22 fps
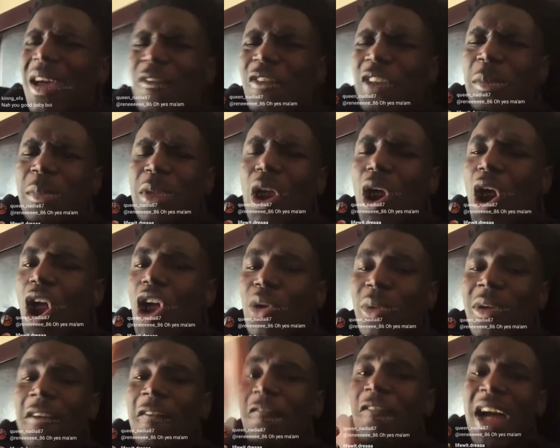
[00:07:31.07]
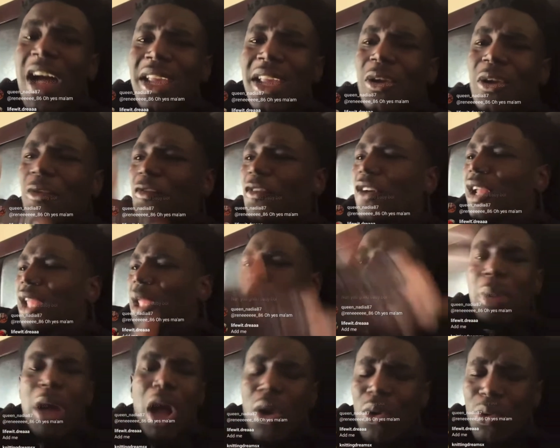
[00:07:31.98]
finna be arguing and fighting no fucking
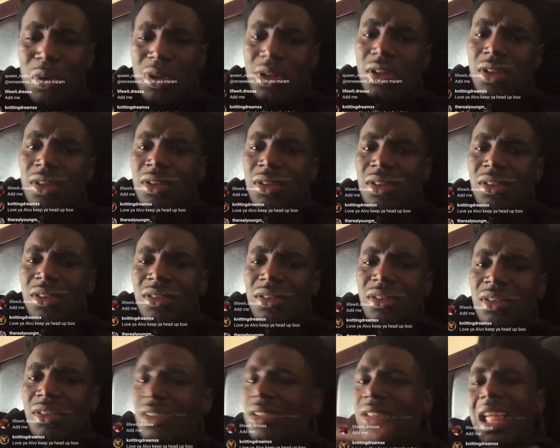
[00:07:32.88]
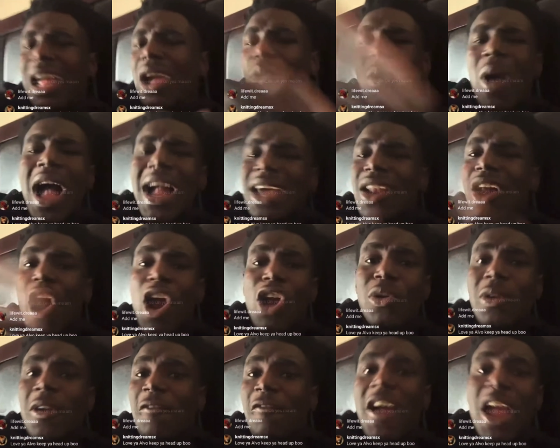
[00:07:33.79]
punk. Like, why I gotta
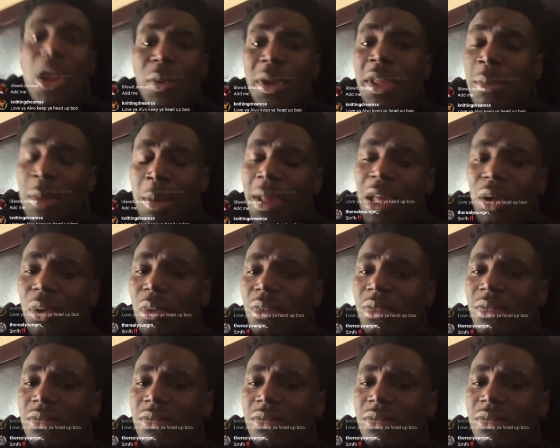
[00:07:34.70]
argue and fight with him about?